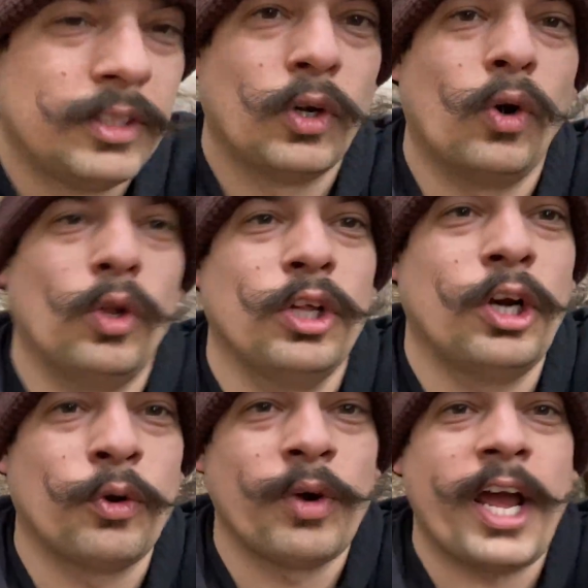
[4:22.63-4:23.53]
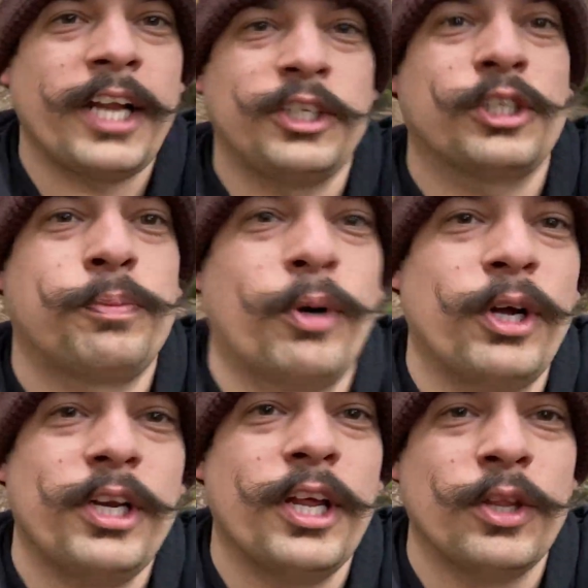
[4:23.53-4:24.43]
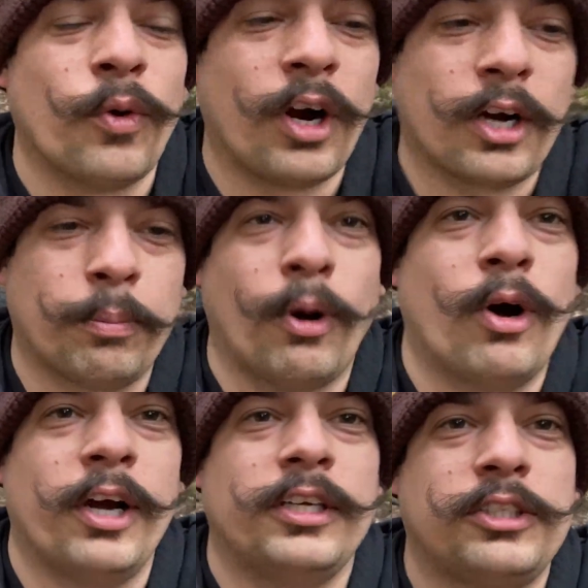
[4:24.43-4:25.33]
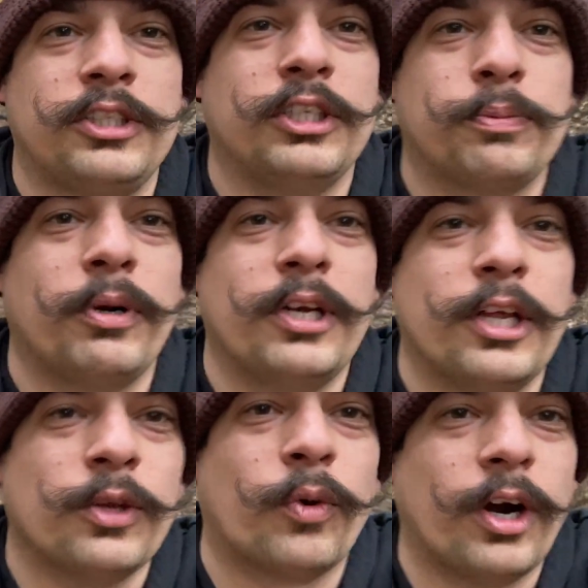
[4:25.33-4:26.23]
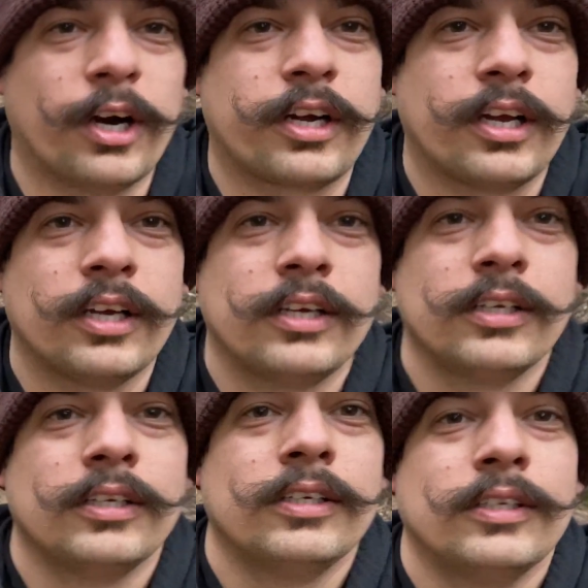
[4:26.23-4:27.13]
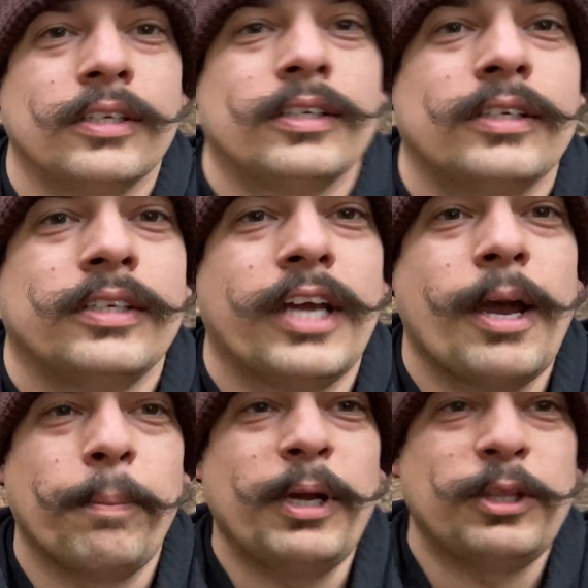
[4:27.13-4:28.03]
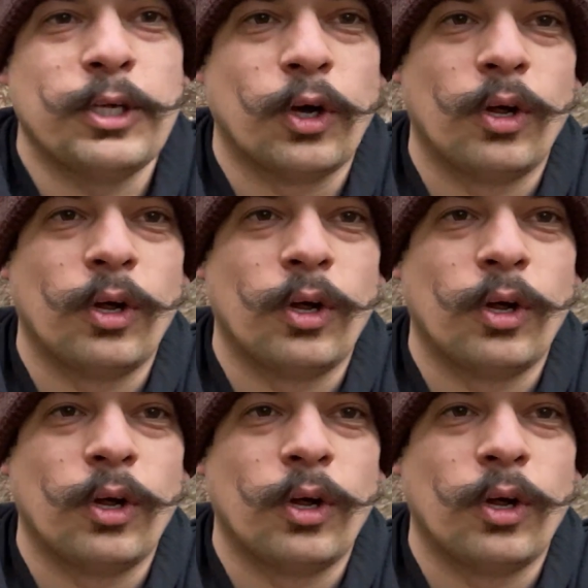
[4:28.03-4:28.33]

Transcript: Old Little Red just putting in the work, boys. She's putting in the work. Can't beat the old